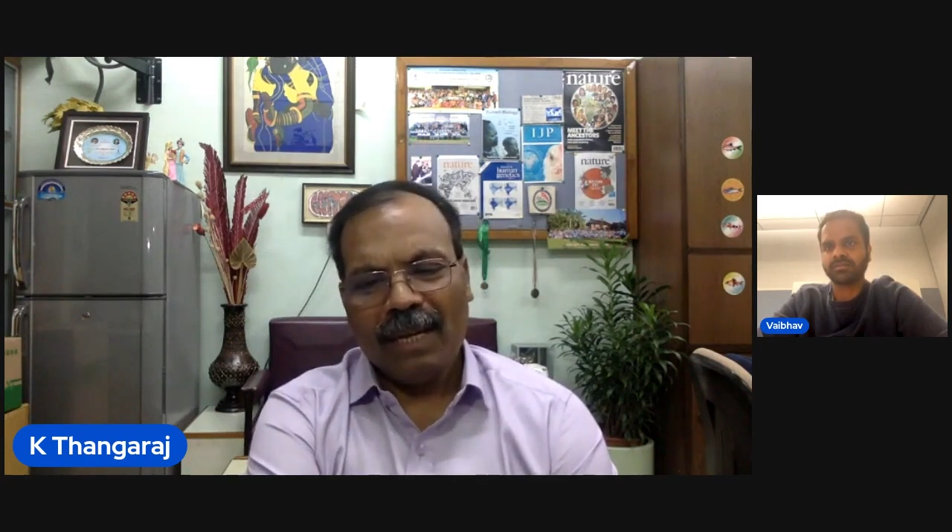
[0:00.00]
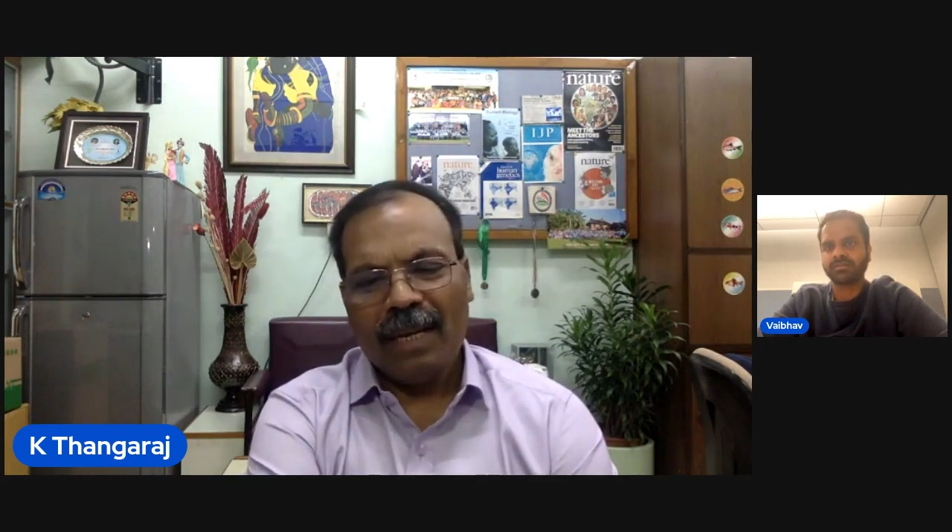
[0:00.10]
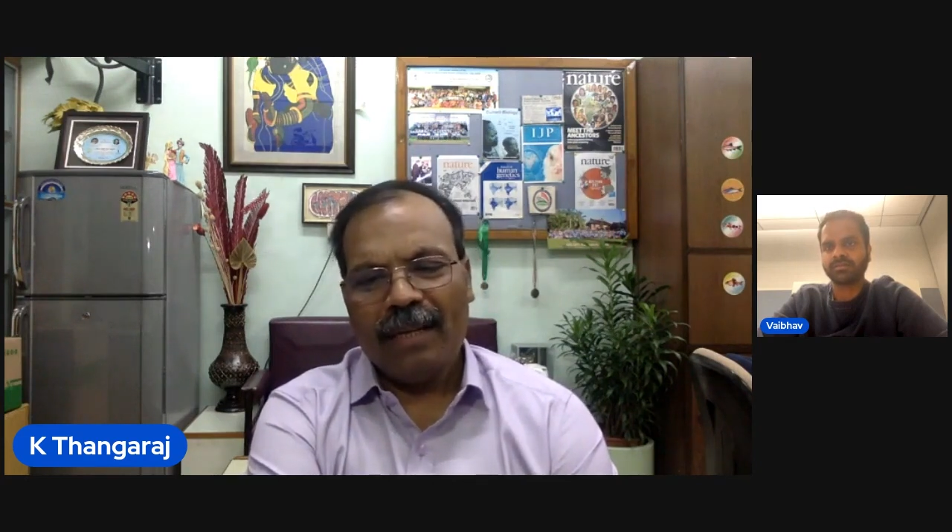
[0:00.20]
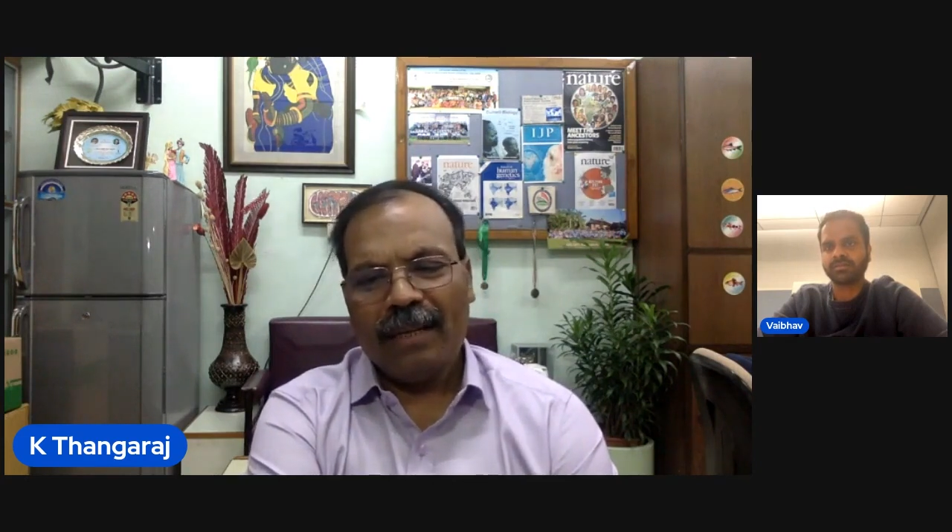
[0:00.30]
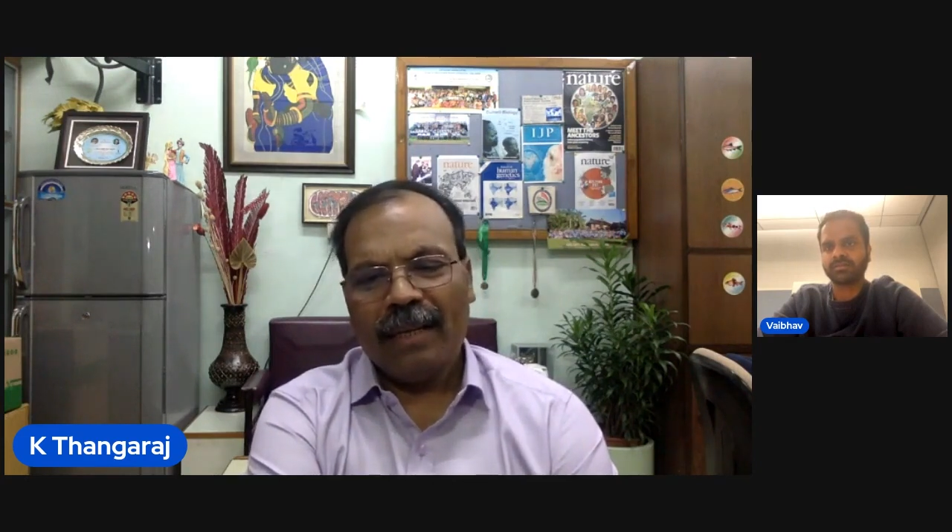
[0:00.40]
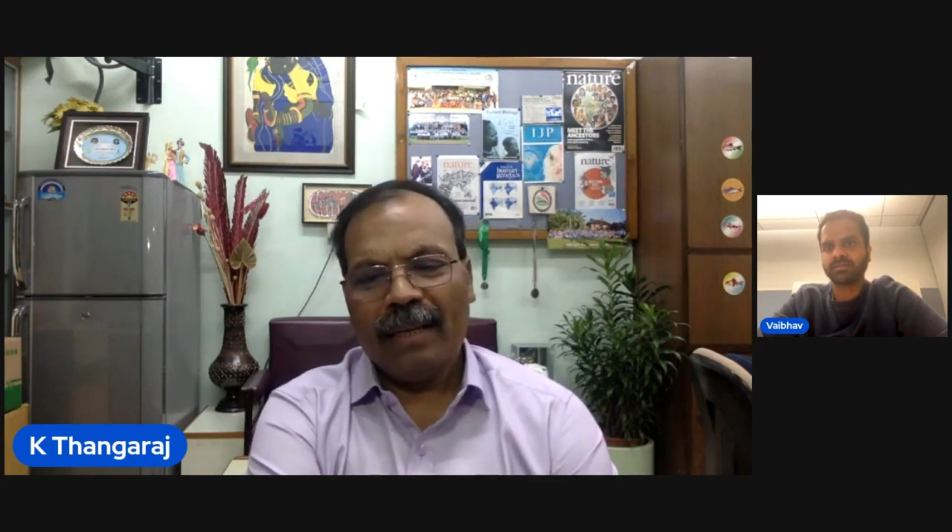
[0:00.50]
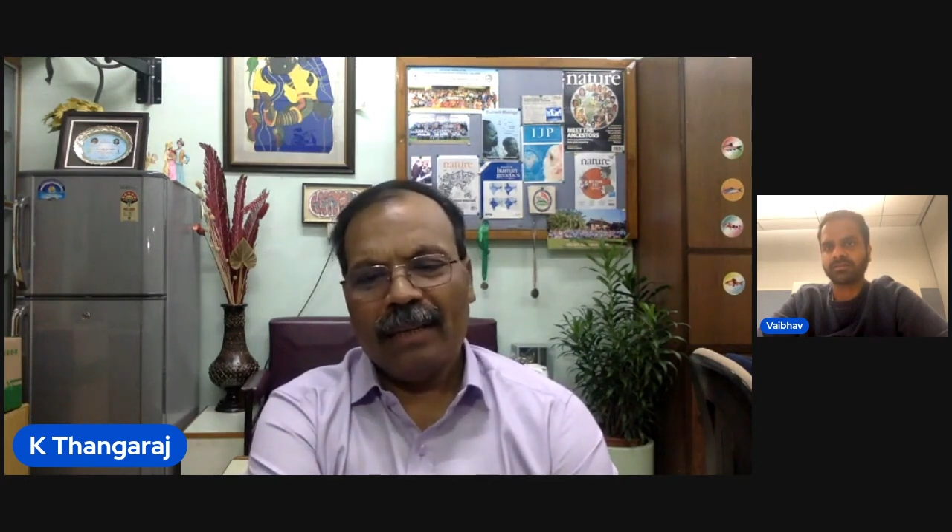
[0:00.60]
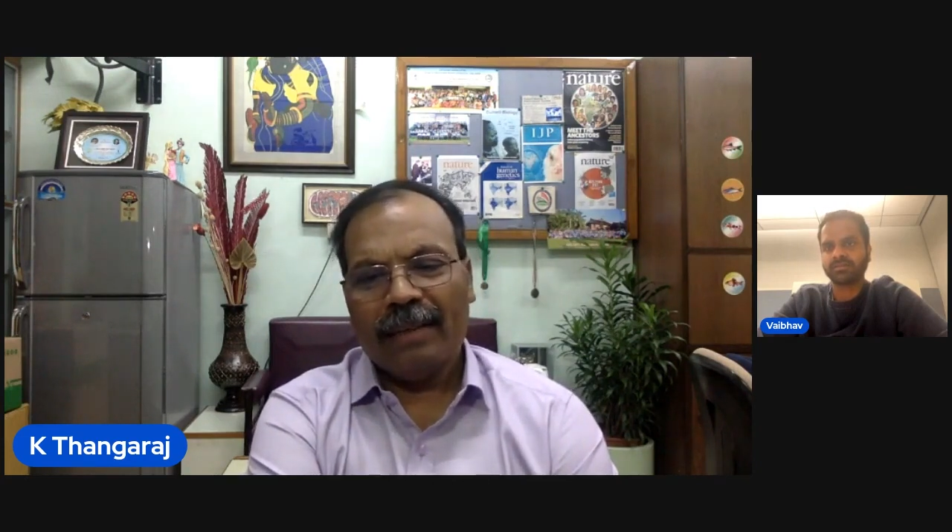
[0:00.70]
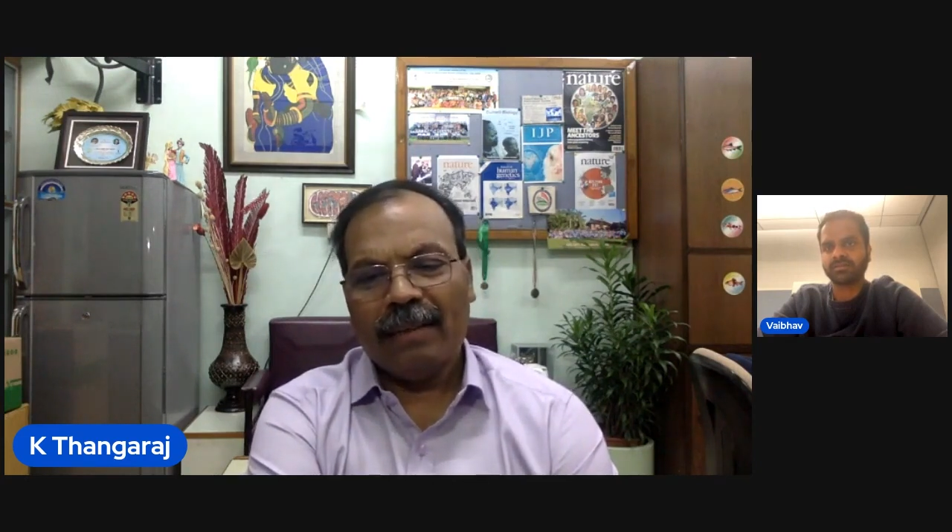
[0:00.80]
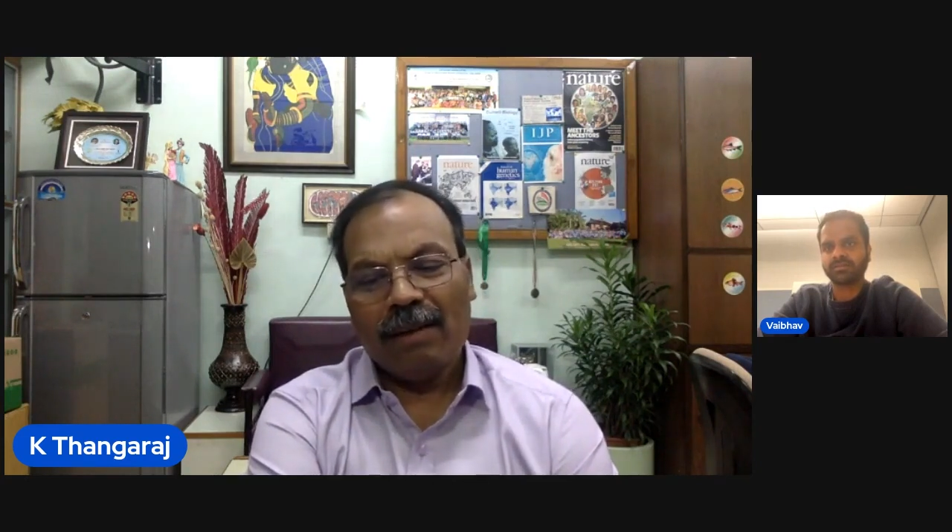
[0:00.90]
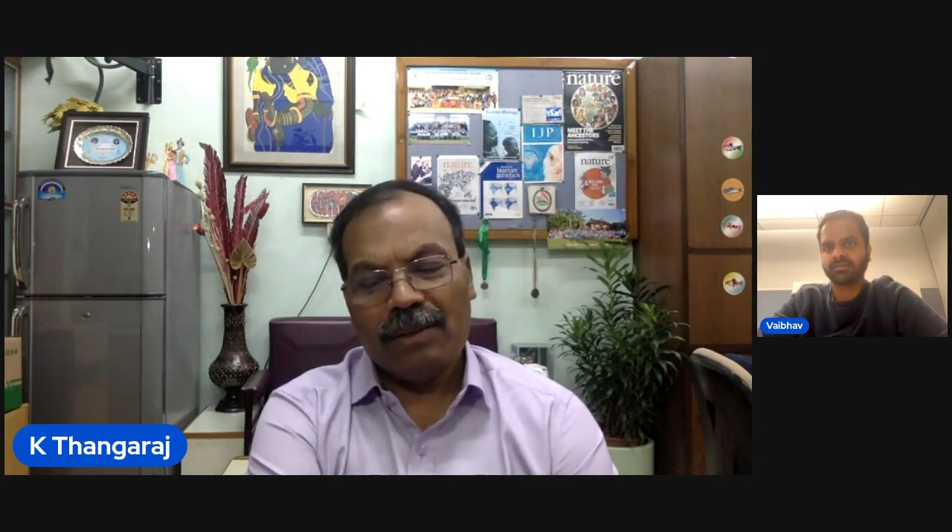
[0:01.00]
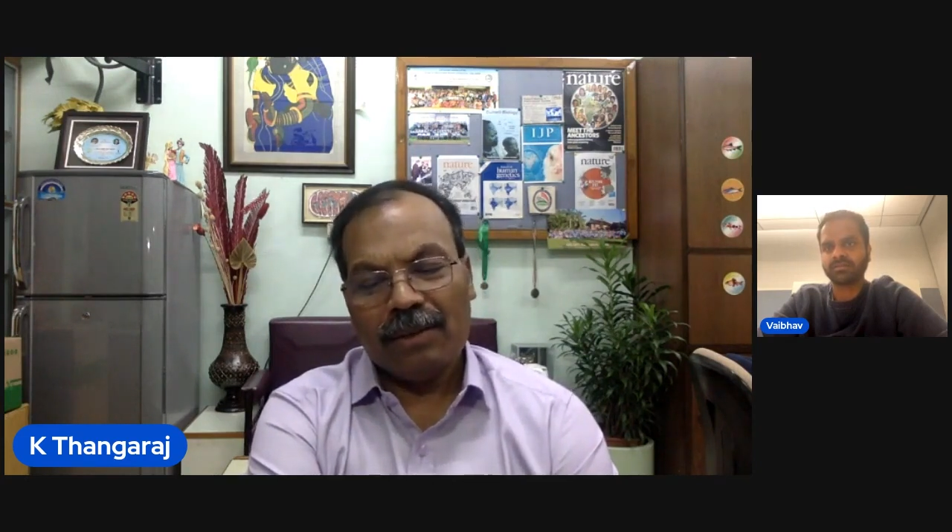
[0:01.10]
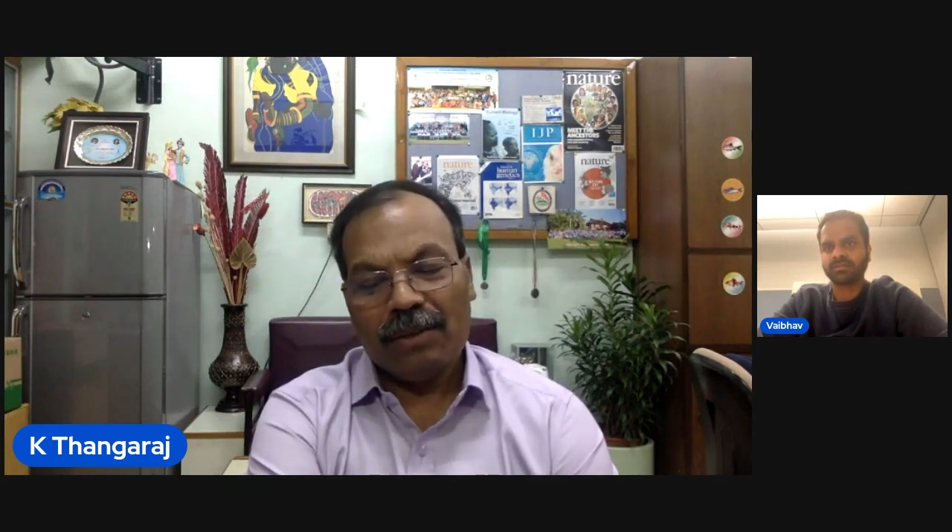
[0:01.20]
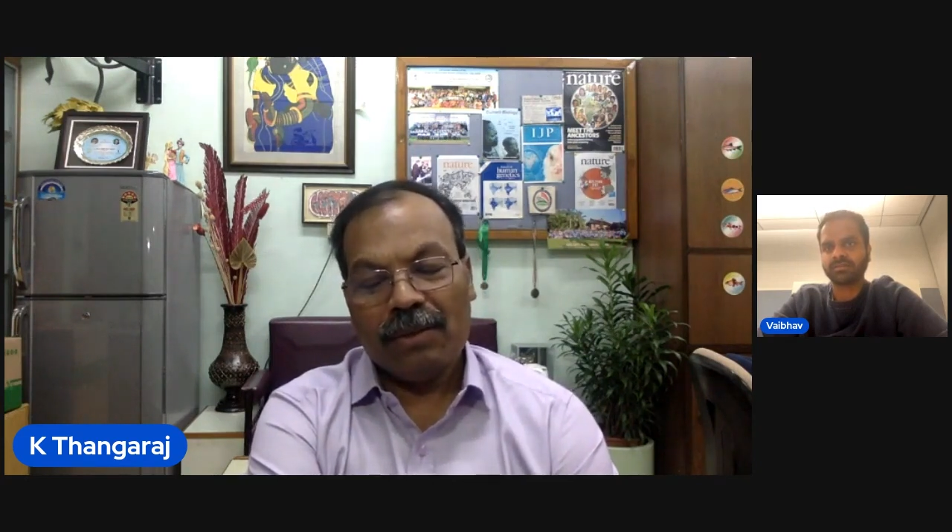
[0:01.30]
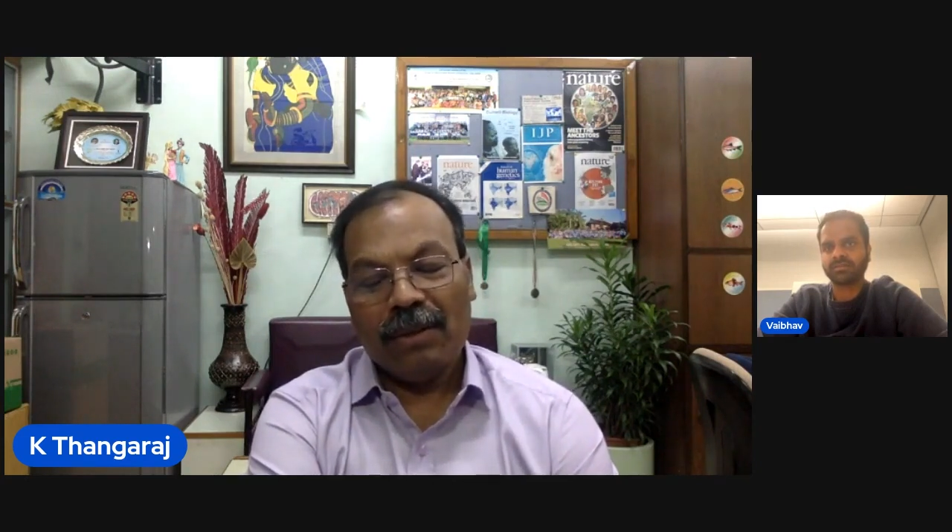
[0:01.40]
and it
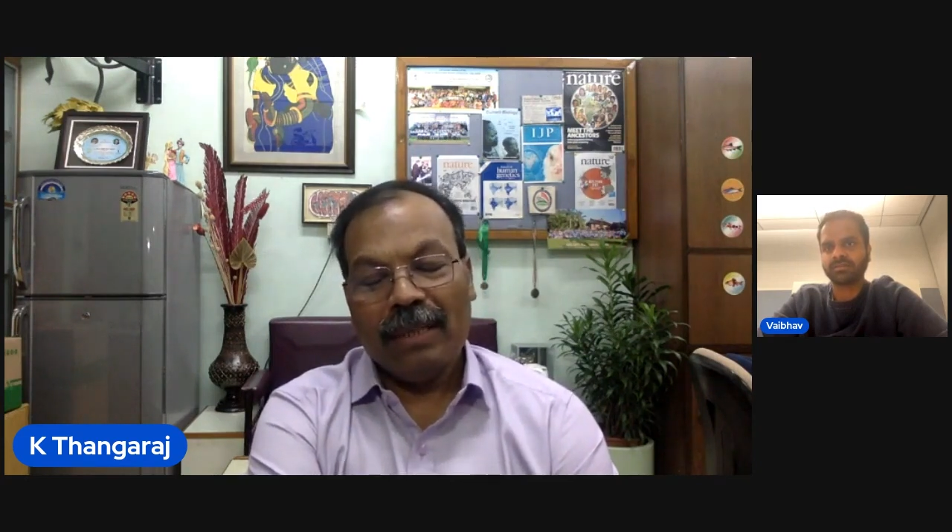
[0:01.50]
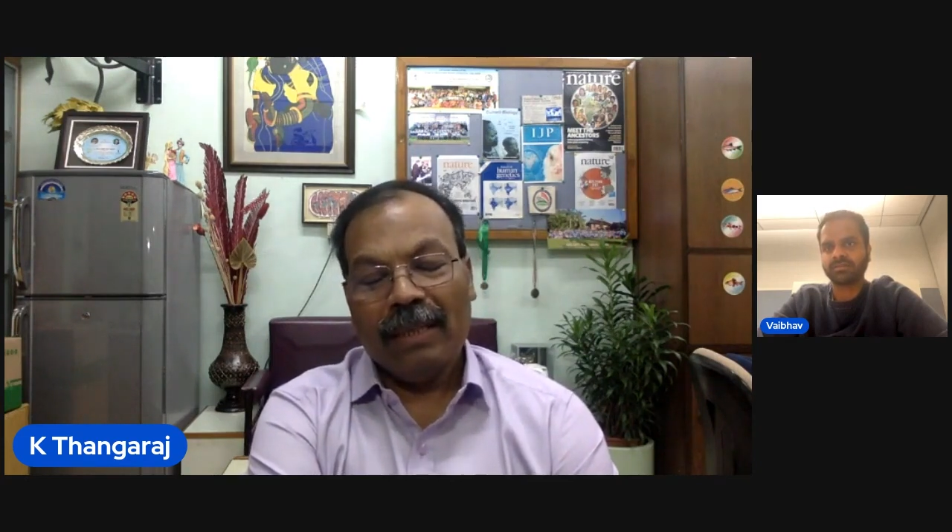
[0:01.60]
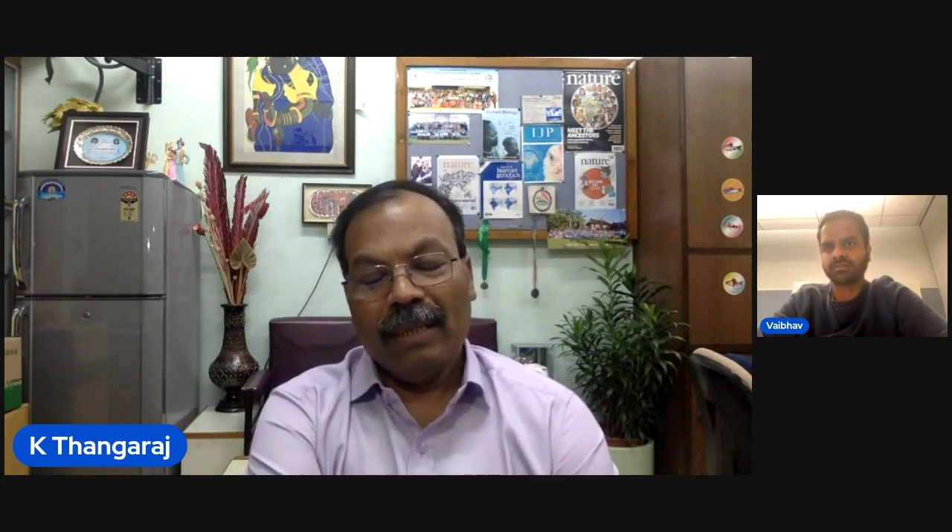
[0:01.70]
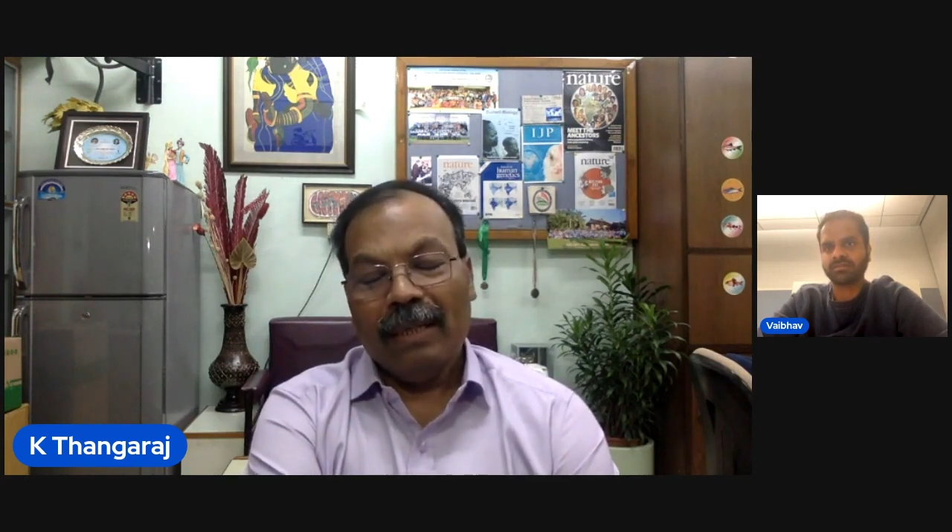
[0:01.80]
also